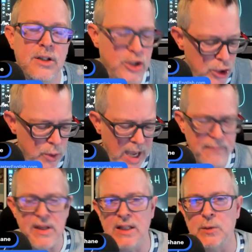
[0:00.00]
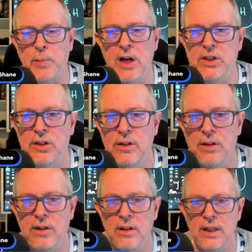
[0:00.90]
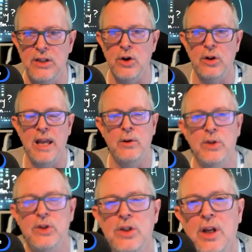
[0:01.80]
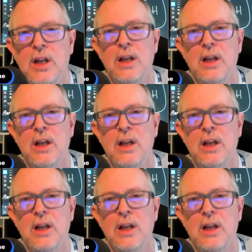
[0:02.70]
do you have the expression in your language,